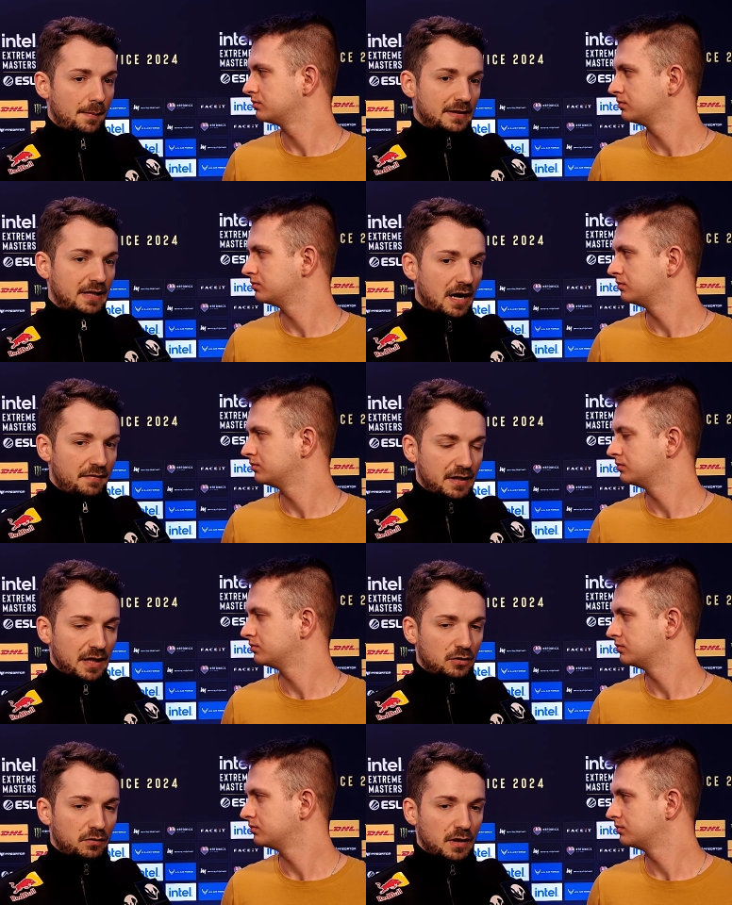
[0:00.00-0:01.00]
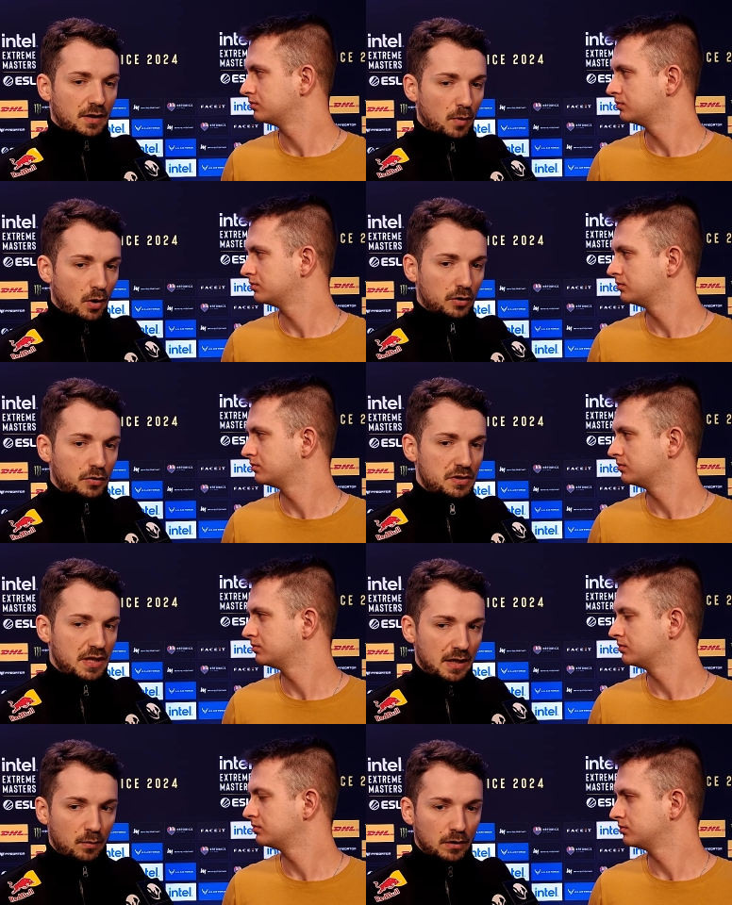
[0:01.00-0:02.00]
Speaker 1: But yeah, we need to work more to
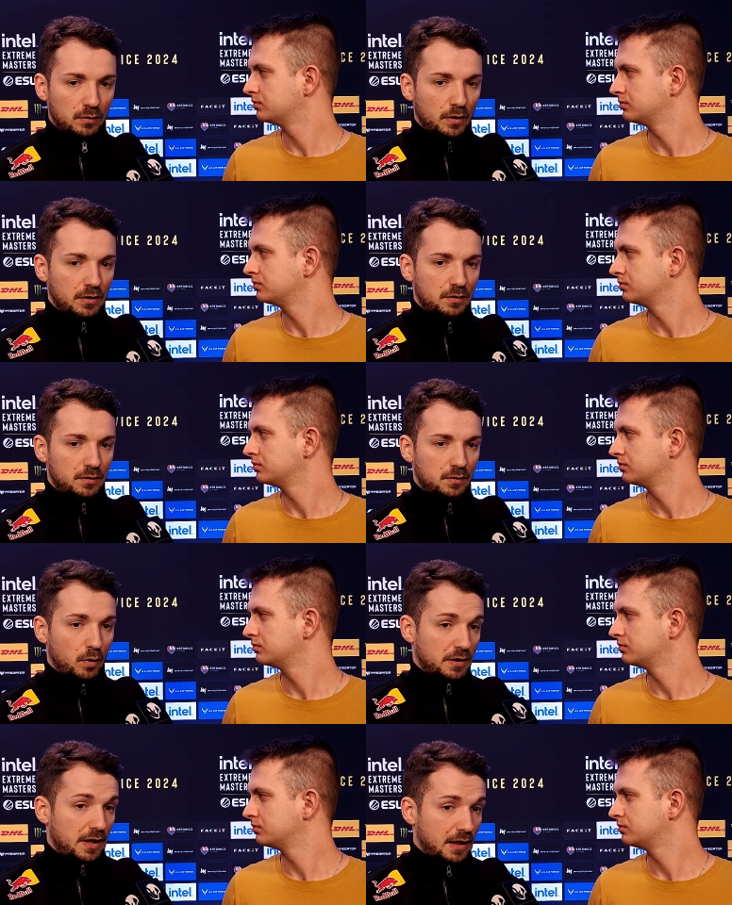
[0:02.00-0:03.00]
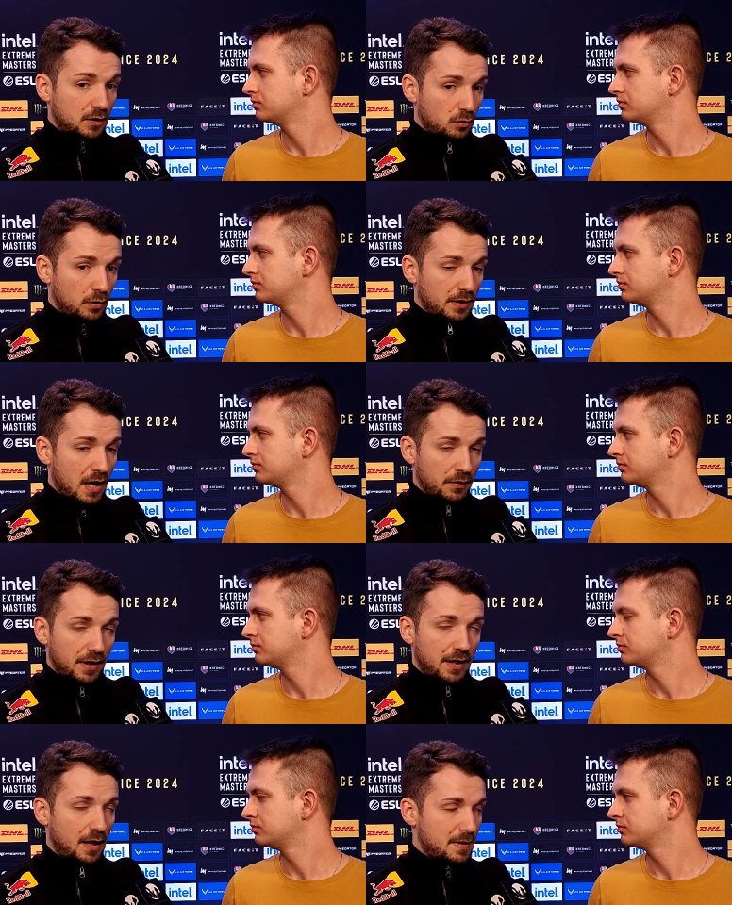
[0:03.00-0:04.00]
see what what what he can do and how he
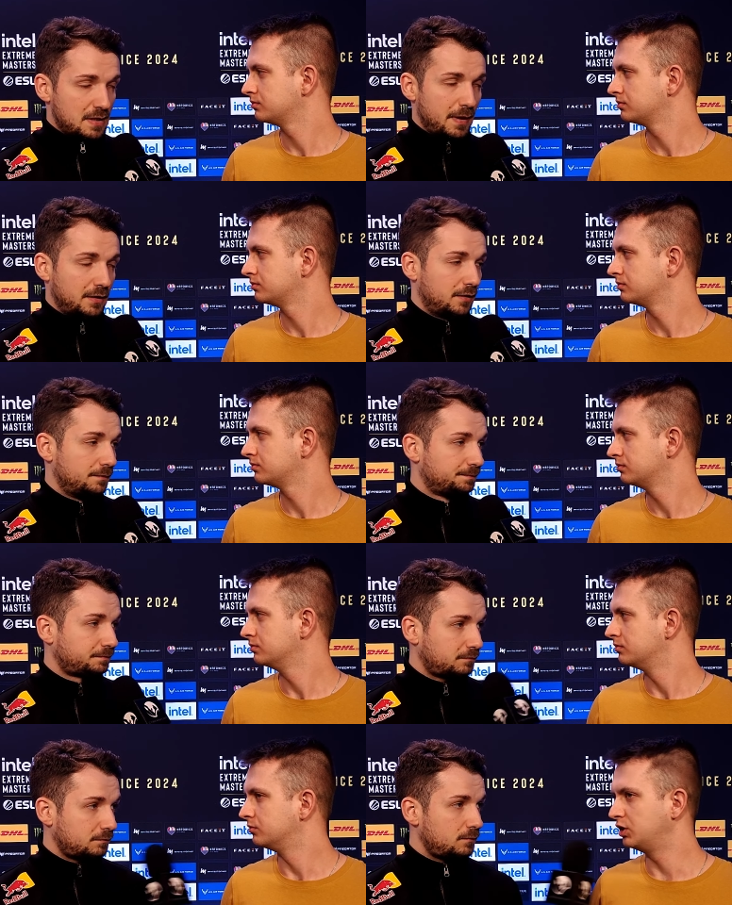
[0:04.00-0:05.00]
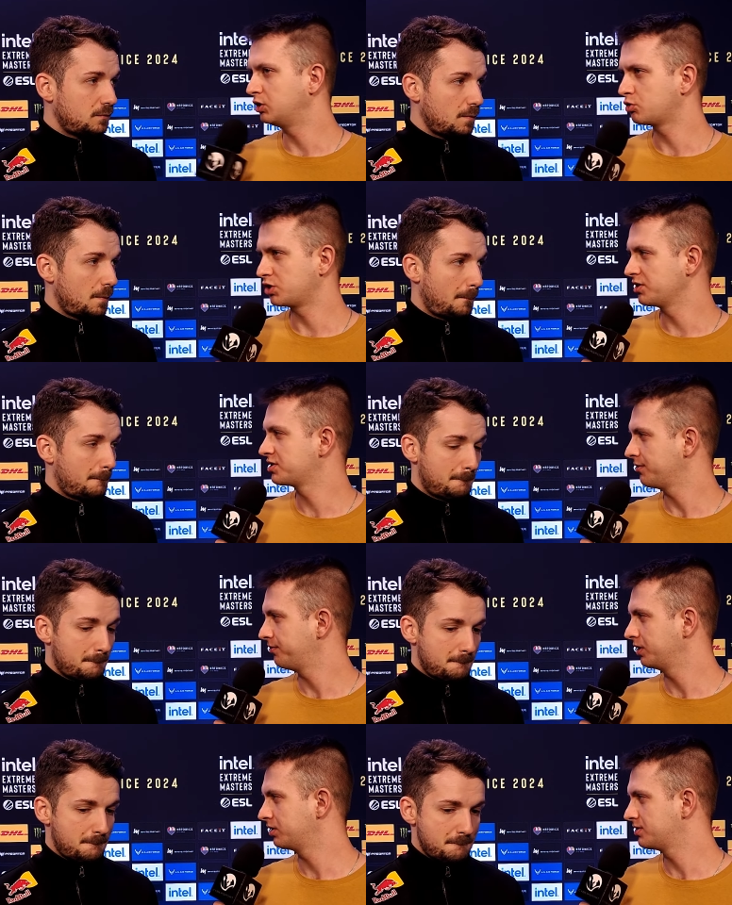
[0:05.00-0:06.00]
can help us better. Did you change
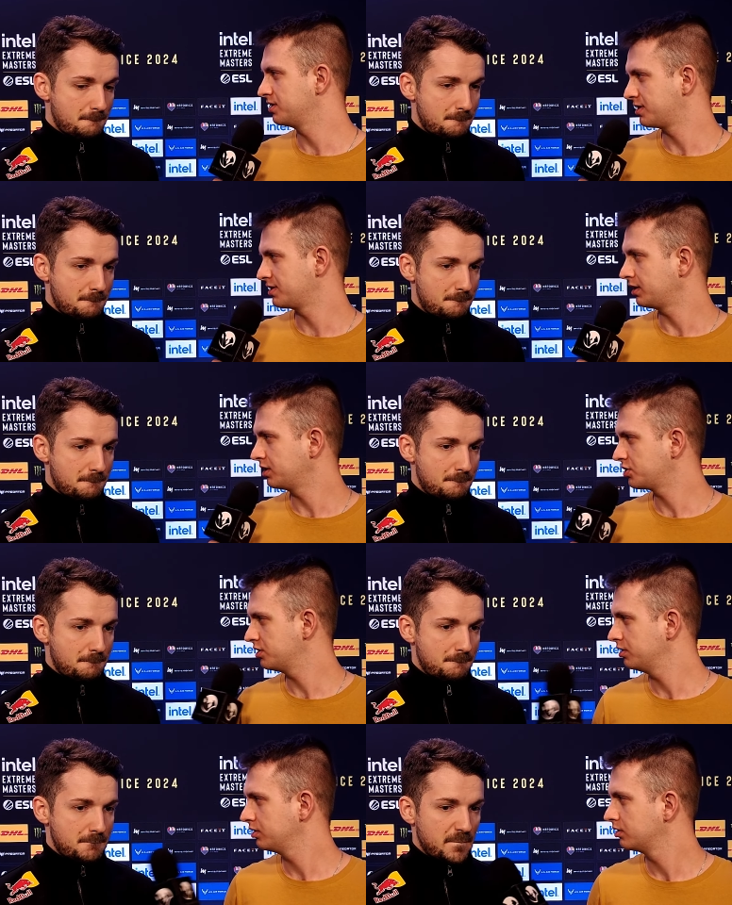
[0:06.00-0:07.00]
something
Speaker 2: since his addition?